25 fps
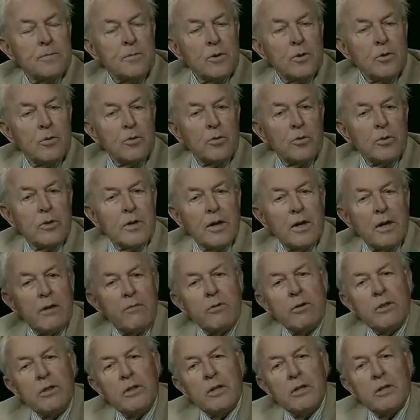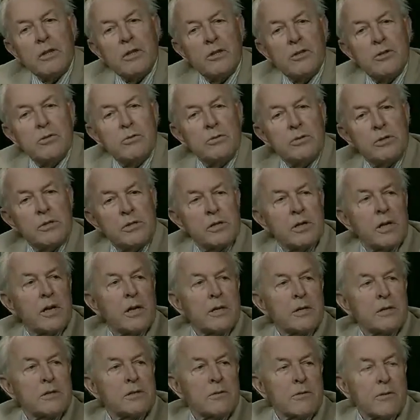The route to everything that you
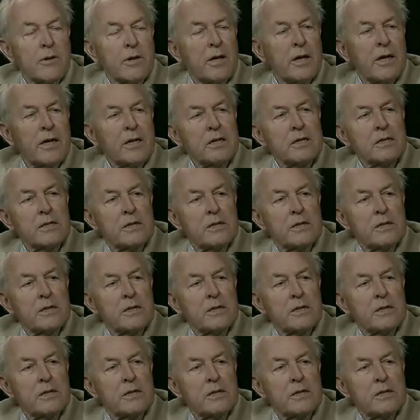sense or can